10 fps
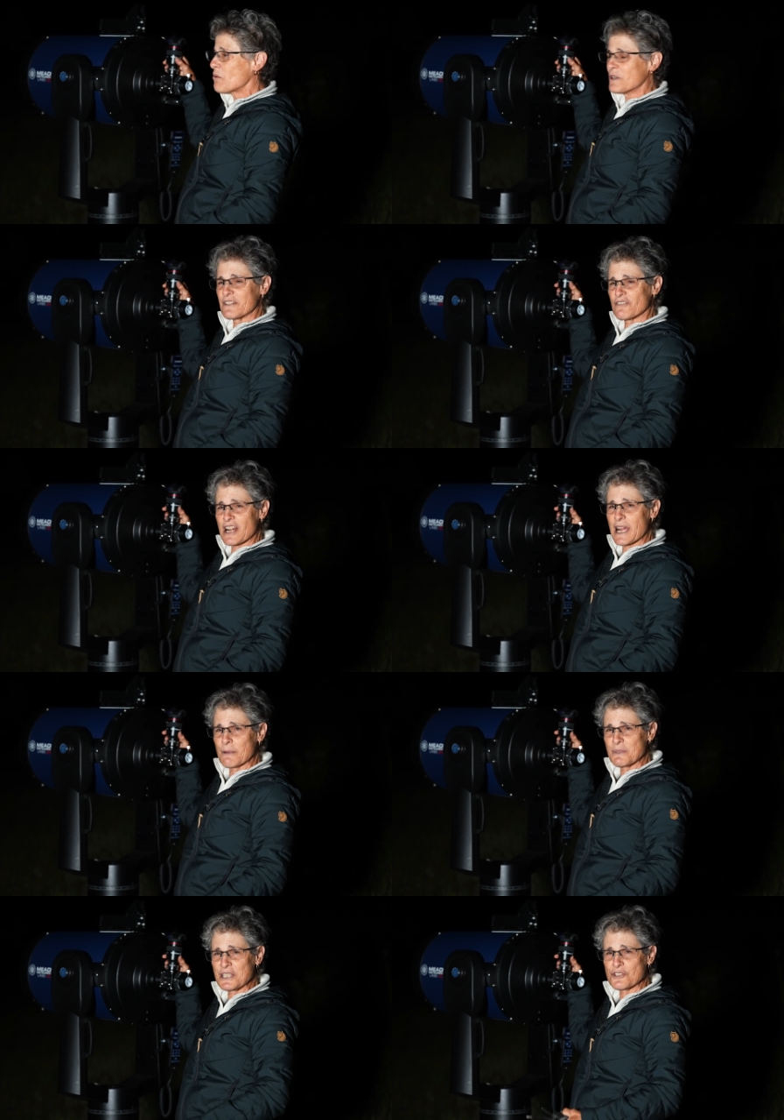whatever
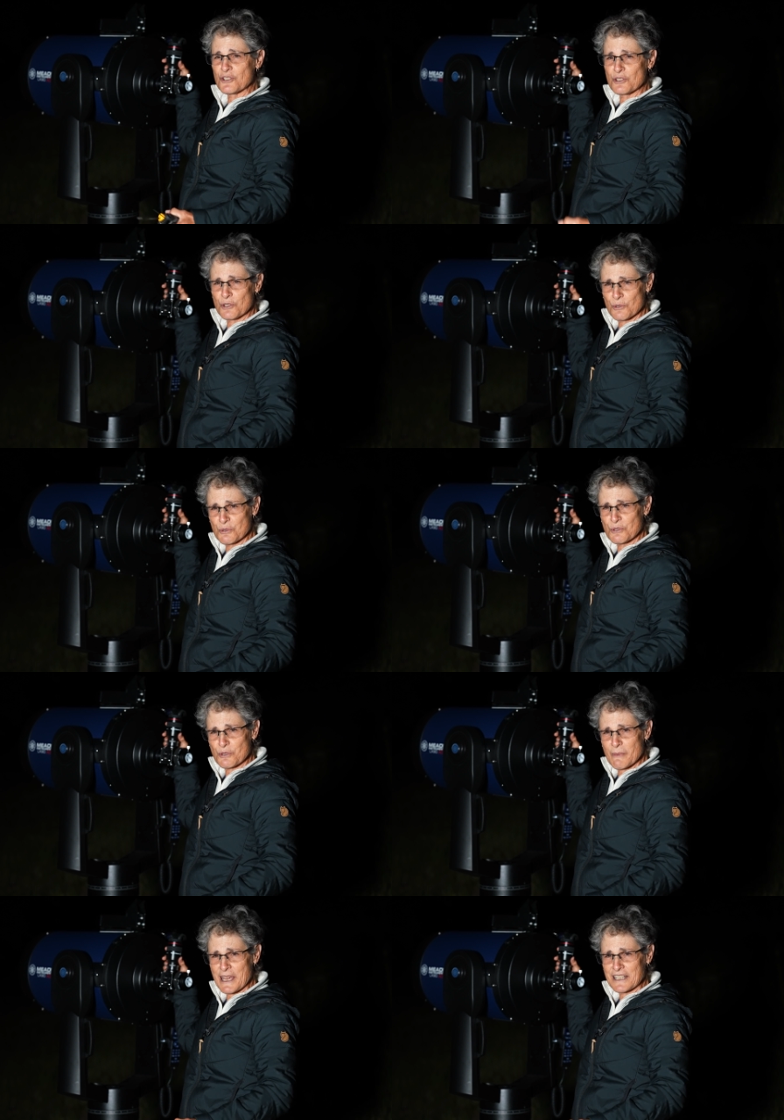eyepiece you use
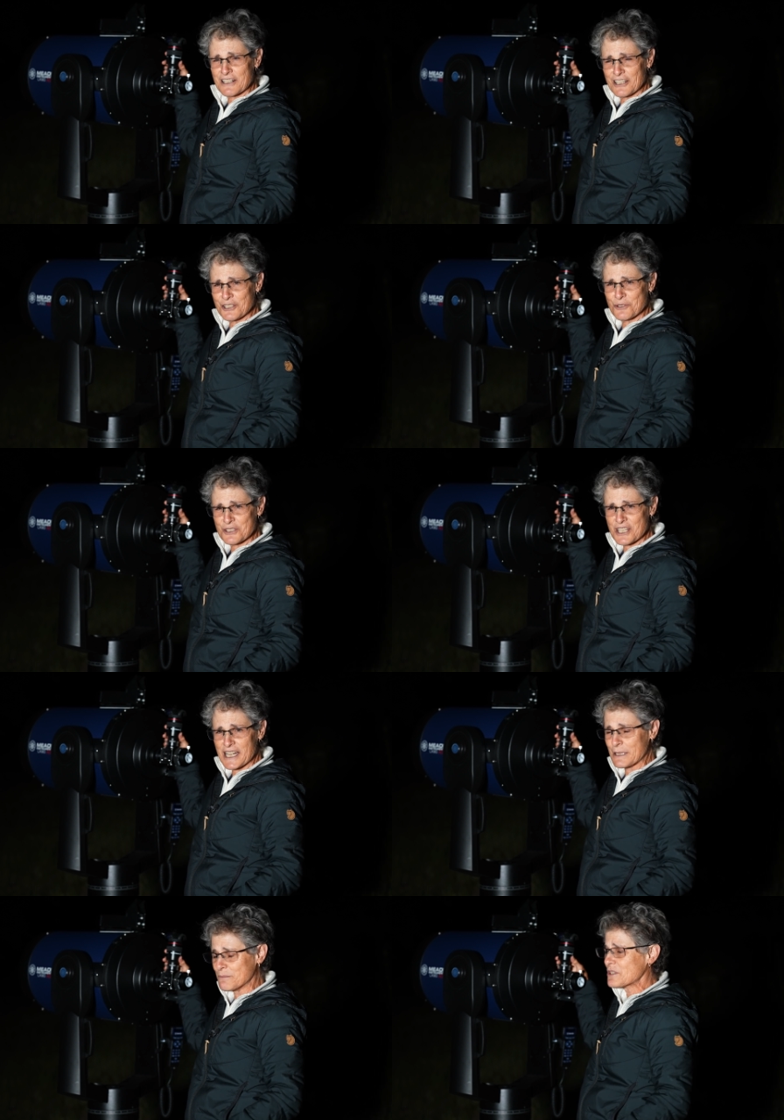to make it 100
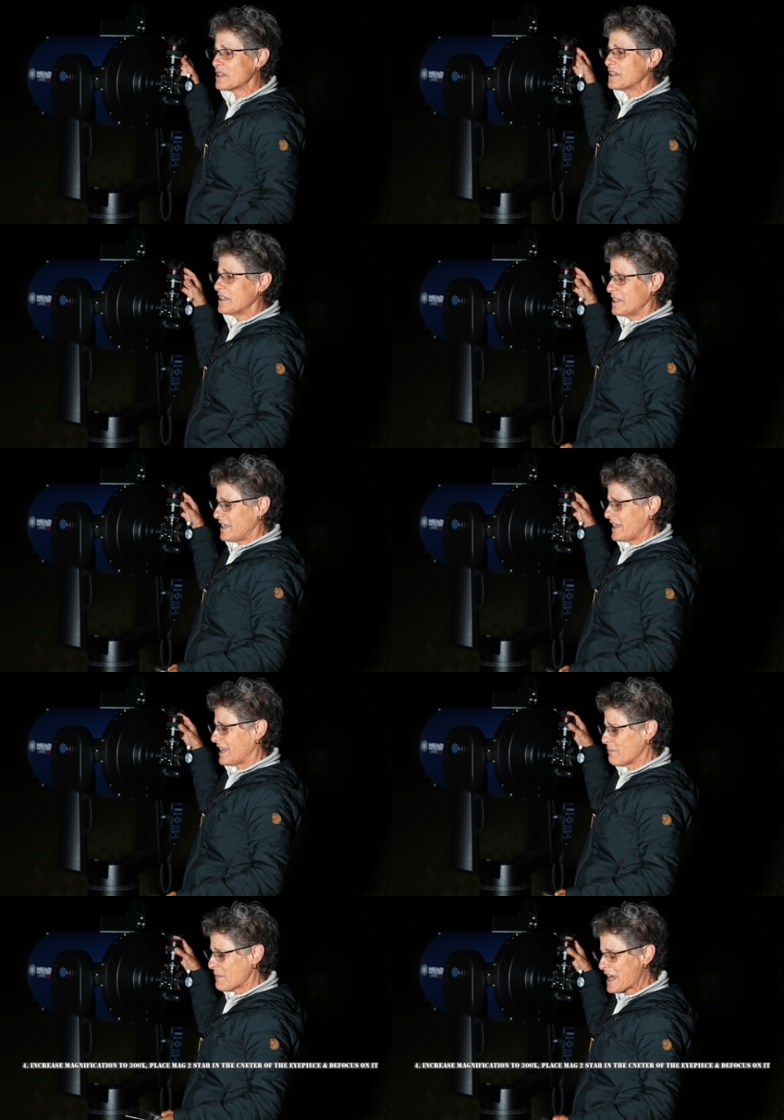times
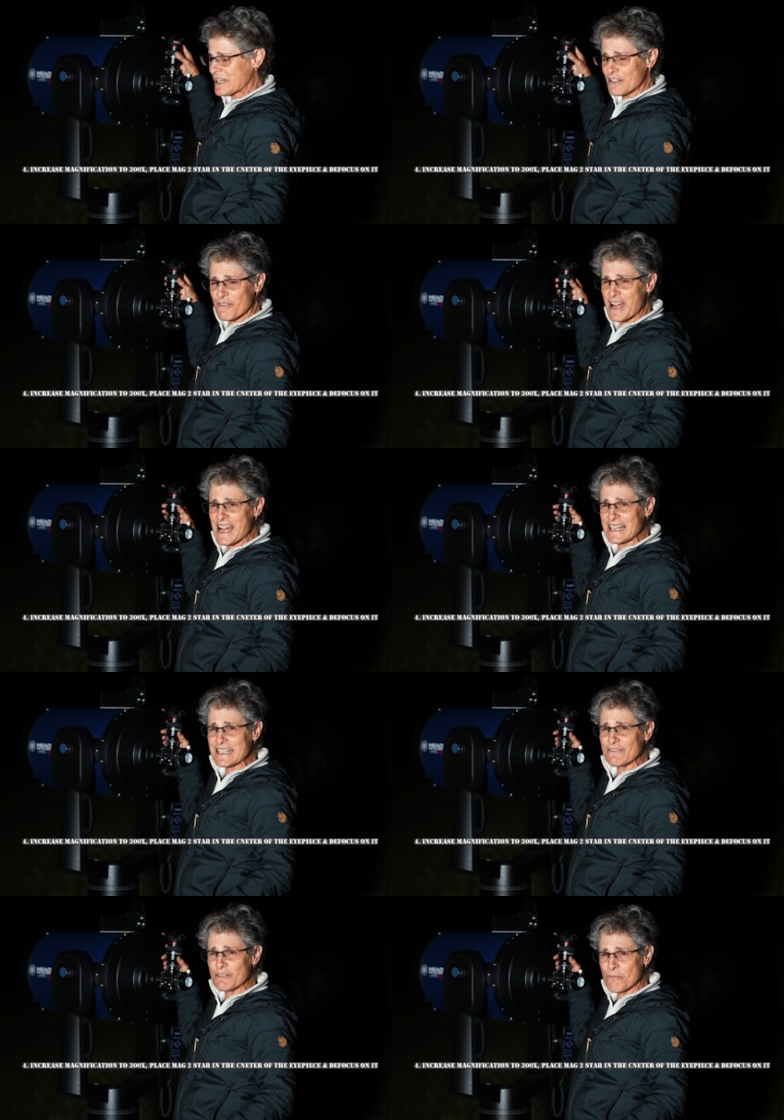and magnify it
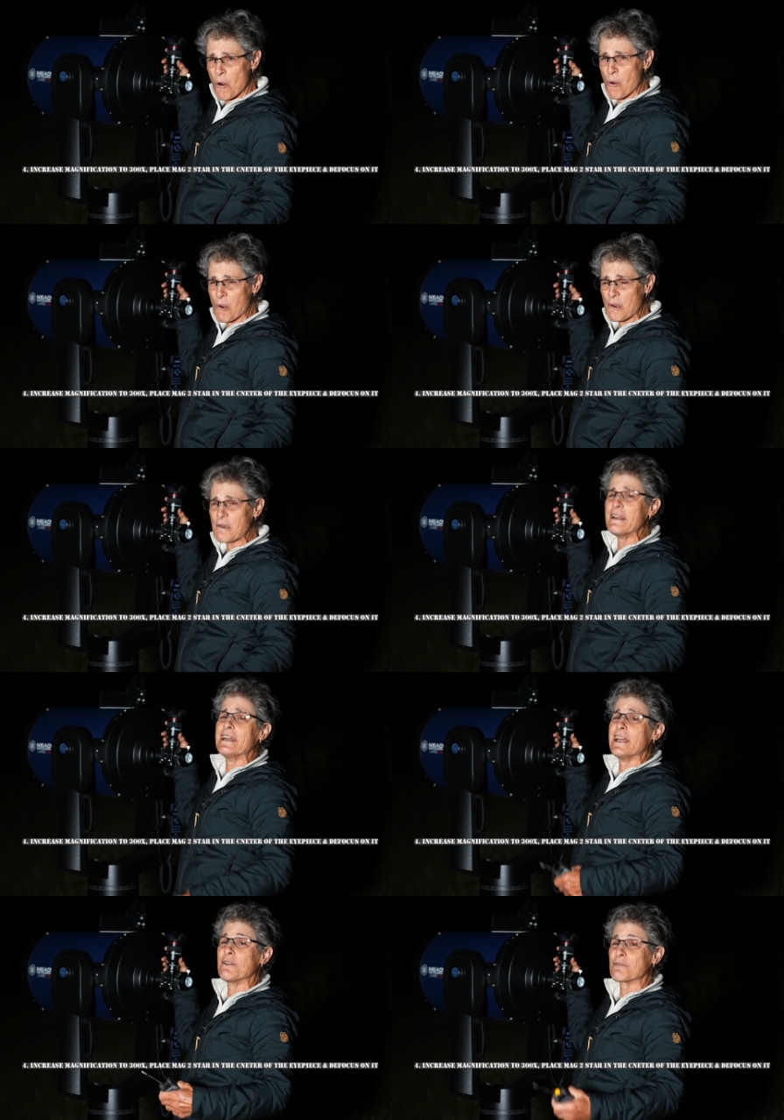even more
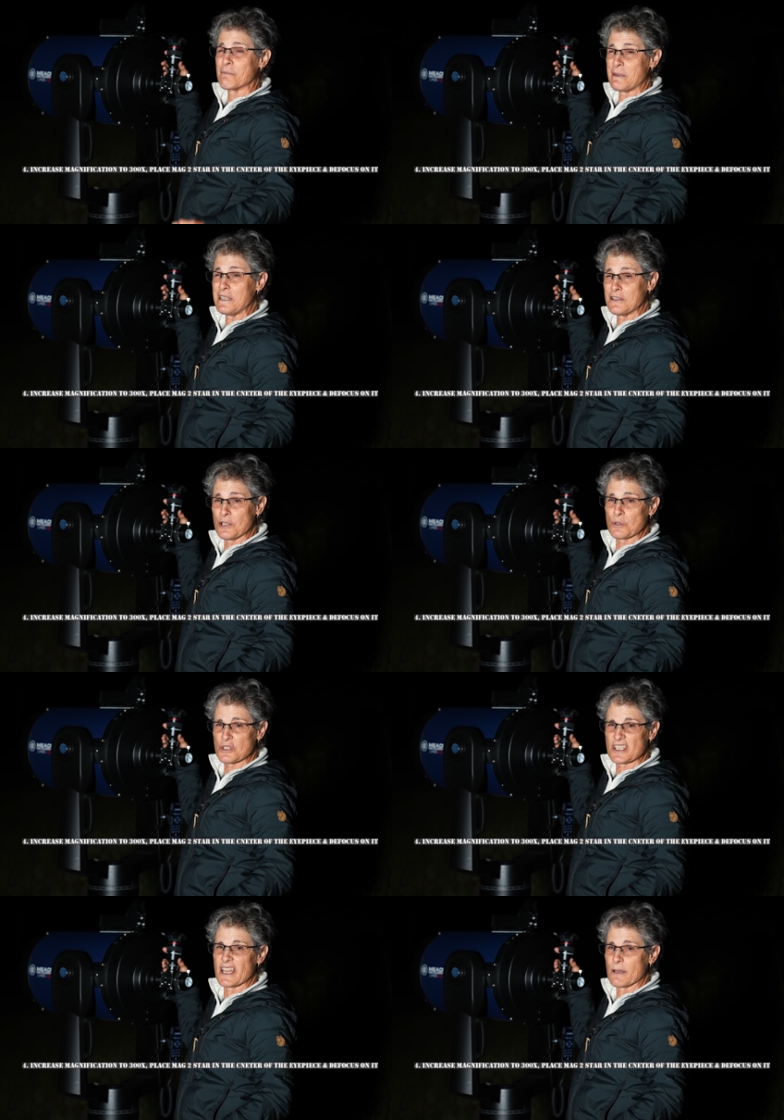and repeat those
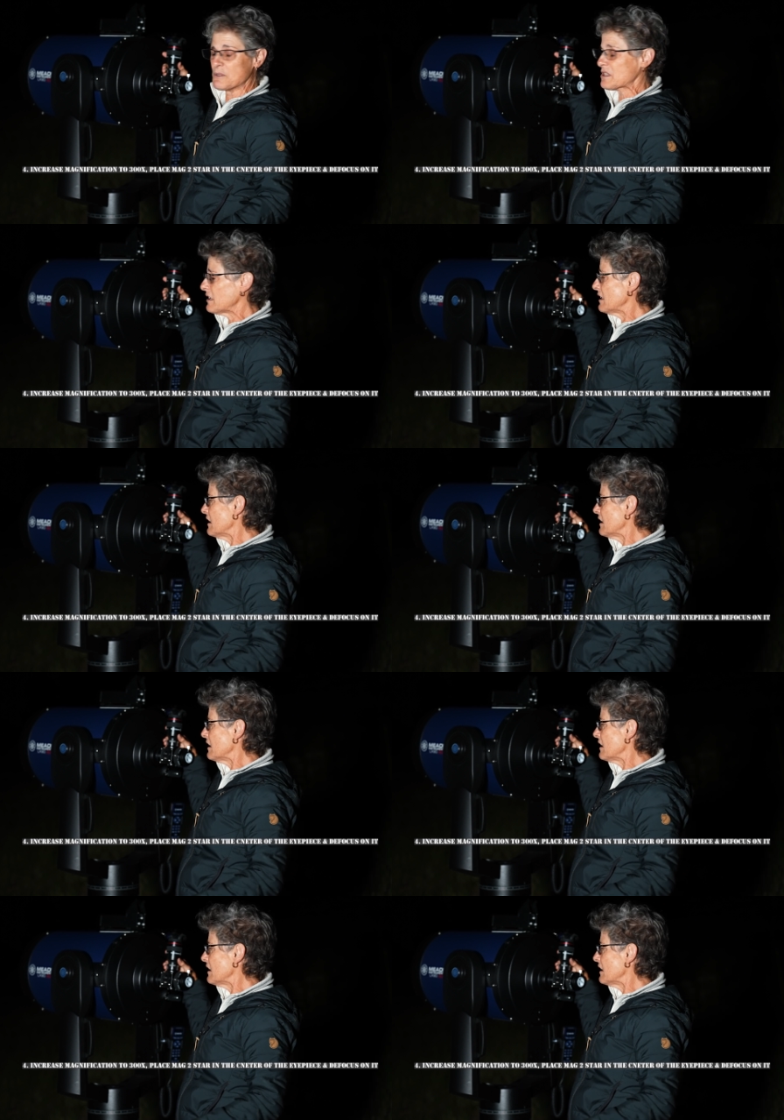steps.